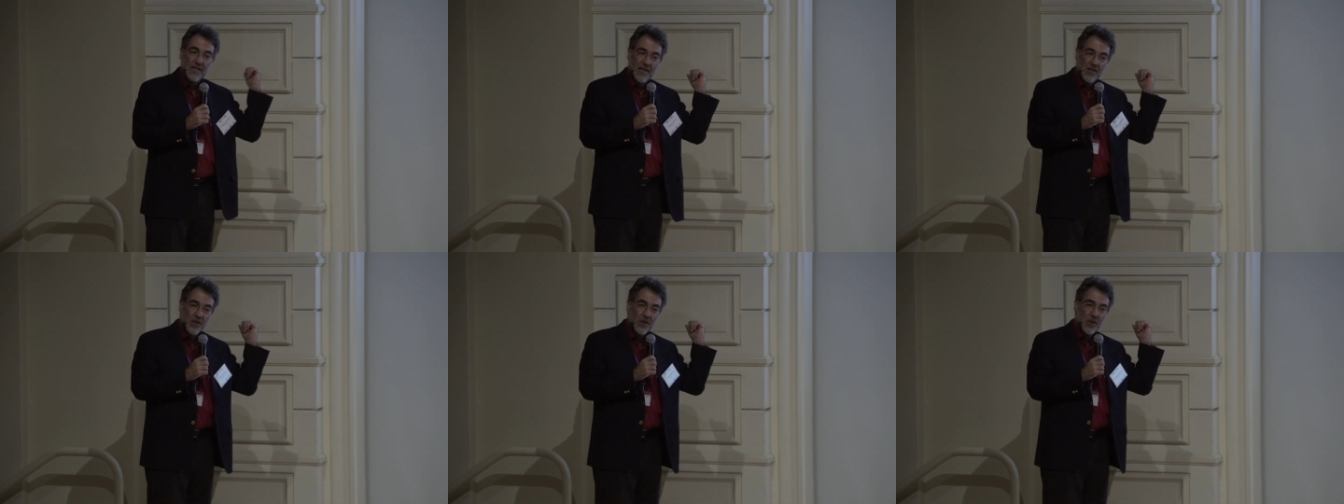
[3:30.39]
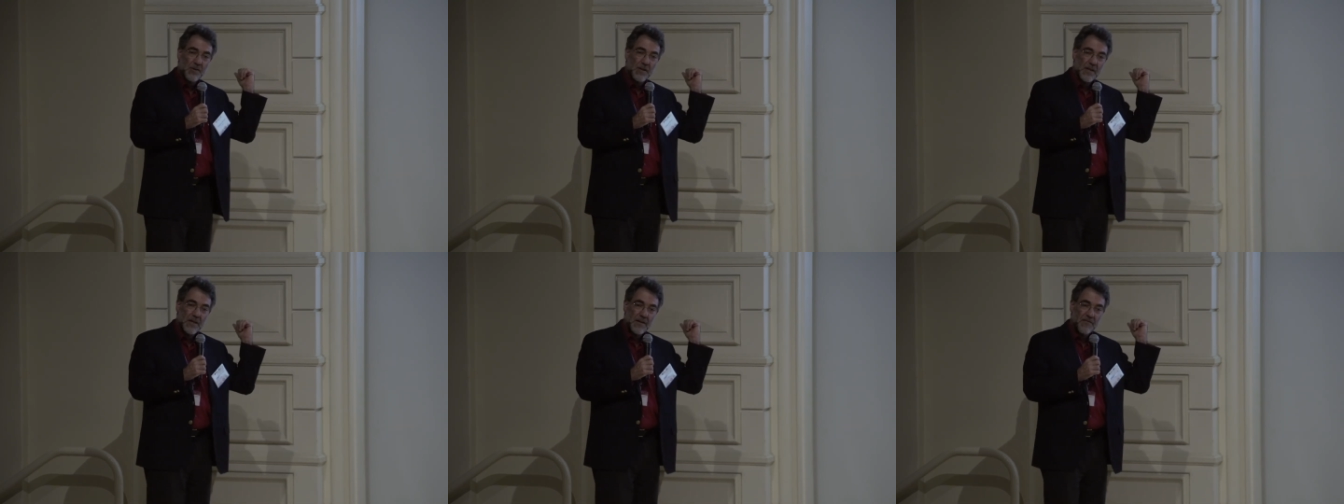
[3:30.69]
I
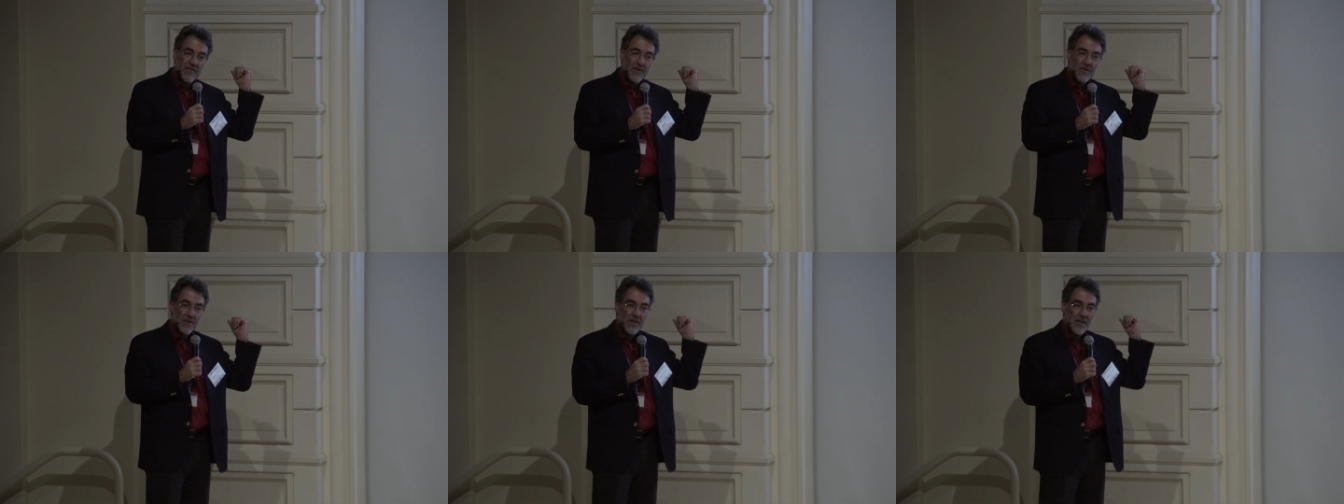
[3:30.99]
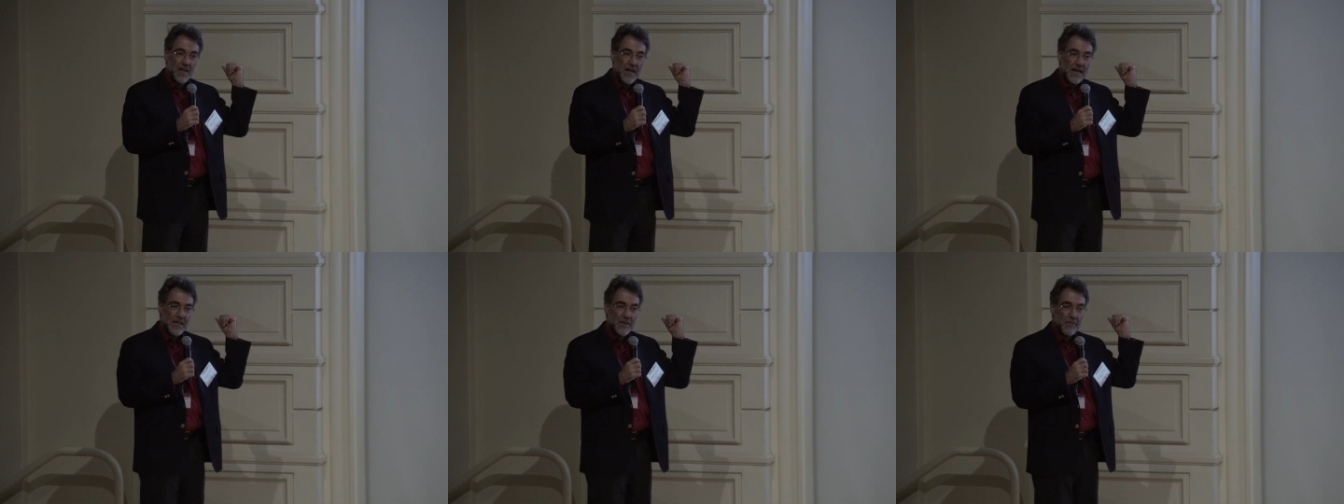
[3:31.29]
showed it a few
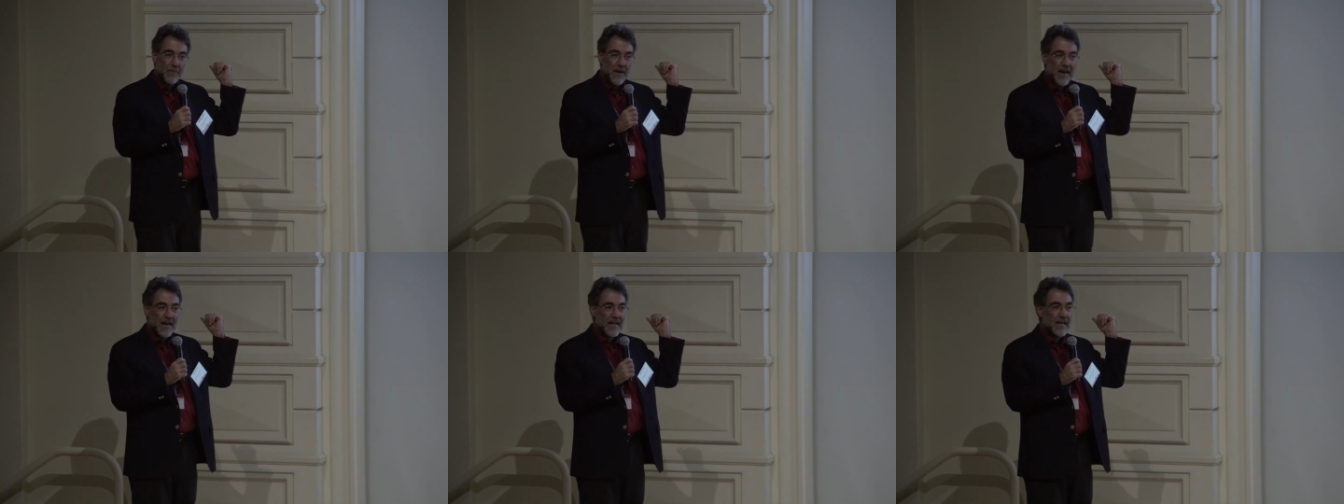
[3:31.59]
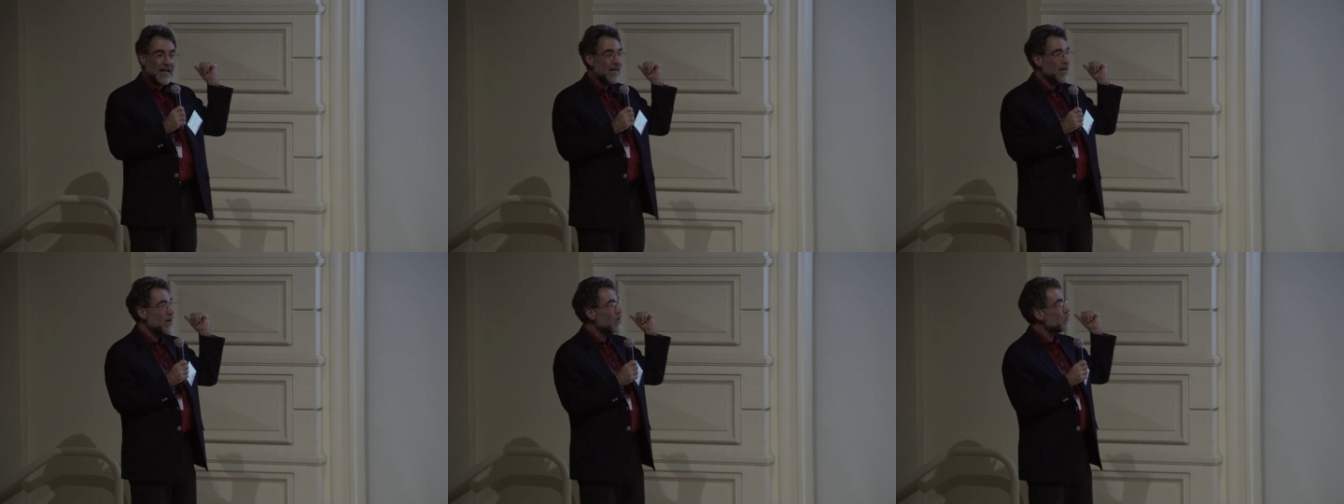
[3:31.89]
slides
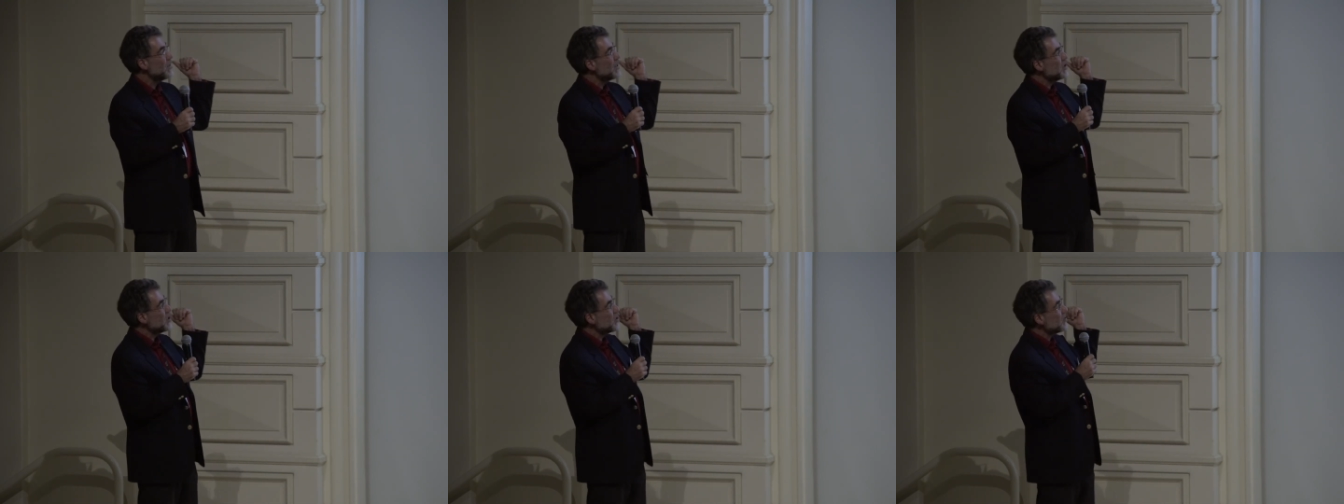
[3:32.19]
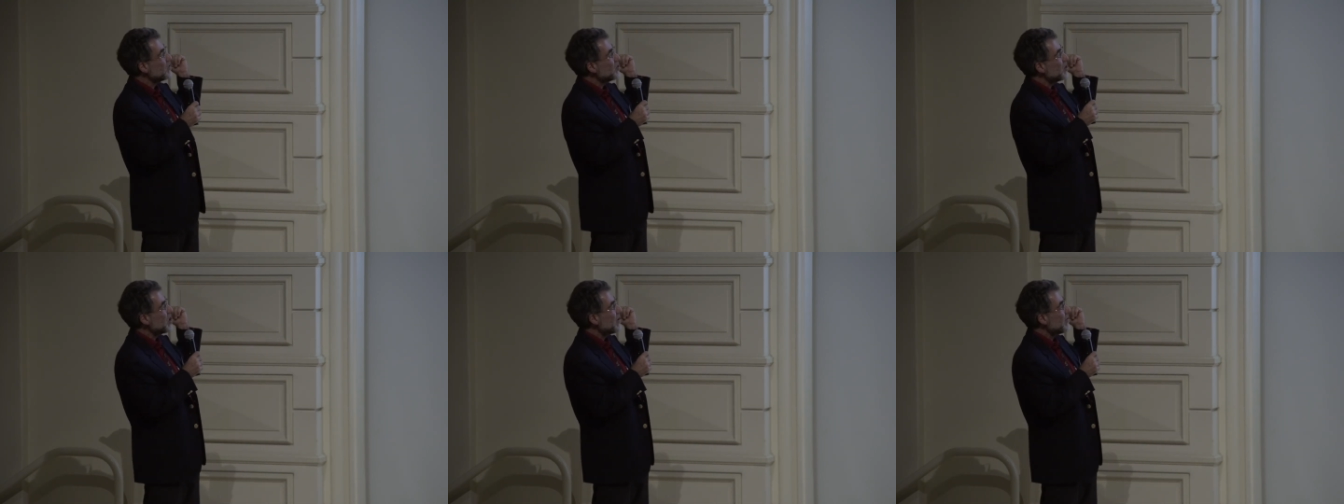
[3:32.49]
back on our
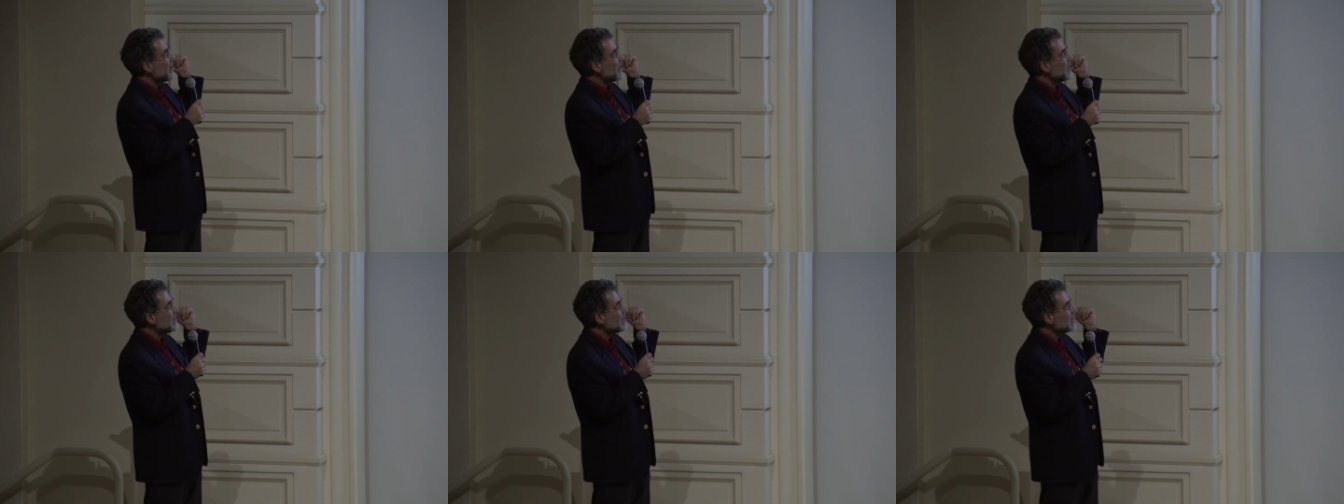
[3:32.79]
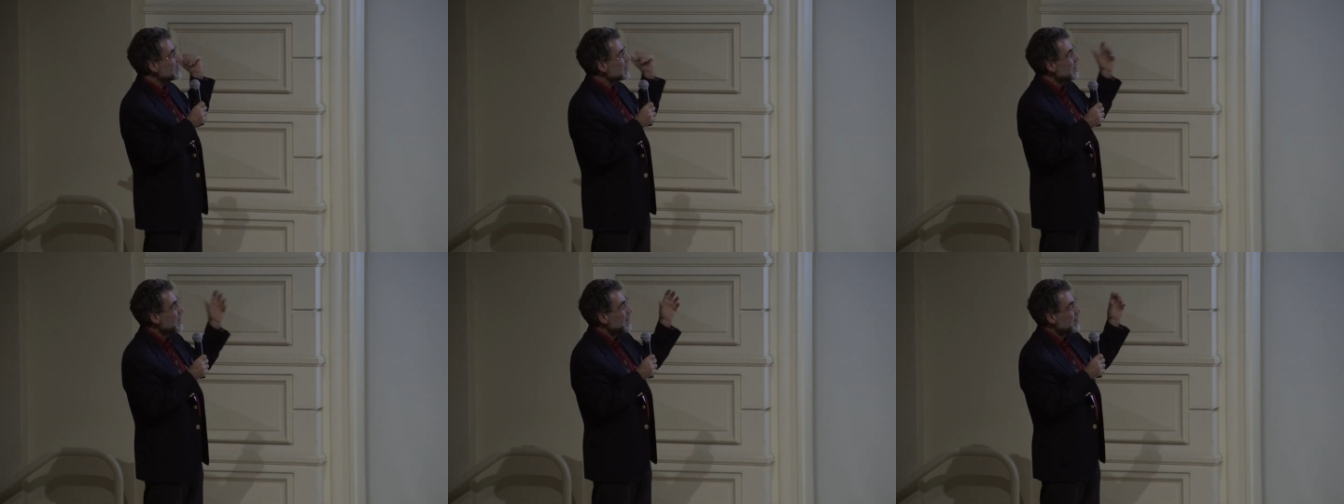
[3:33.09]
research
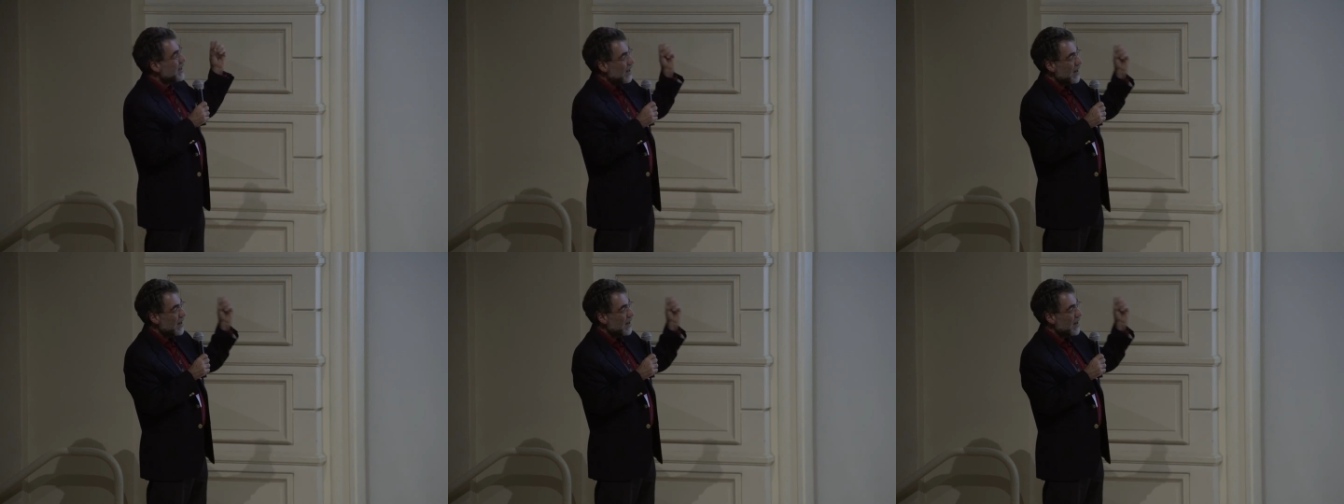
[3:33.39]
areas.